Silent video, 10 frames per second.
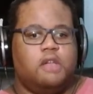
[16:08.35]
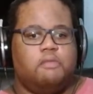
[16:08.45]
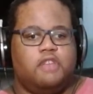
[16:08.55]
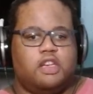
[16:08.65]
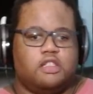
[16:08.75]

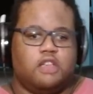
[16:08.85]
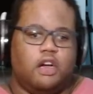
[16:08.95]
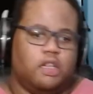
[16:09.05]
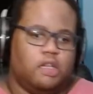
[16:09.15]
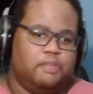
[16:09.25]
because
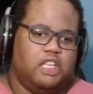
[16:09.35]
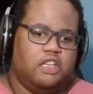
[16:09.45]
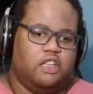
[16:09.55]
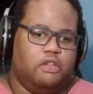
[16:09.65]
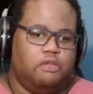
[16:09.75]
all a
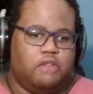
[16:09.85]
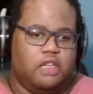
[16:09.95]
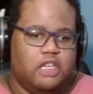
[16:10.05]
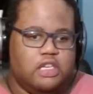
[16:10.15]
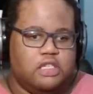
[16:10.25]
PDU
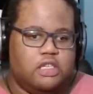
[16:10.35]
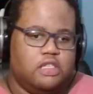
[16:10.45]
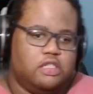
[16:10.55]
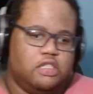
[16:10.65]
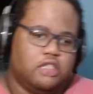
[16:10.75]
is
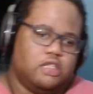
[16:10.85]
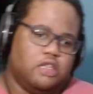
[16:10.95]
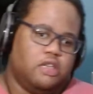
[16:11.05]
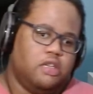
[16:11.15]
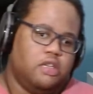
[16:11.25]
just
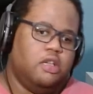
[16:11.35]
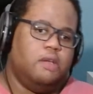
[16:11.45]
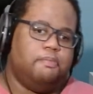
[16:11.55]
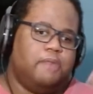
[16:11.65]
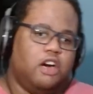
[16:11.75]
a
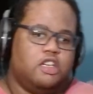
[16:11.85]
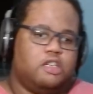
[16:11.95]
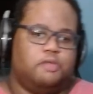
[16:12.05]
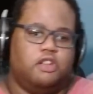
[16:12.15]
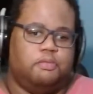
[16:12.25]
power
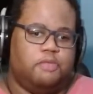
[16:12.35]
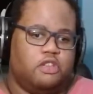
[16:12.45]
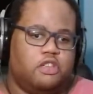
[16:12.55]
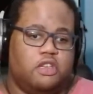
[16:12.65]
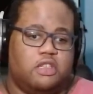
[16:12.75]
distribution.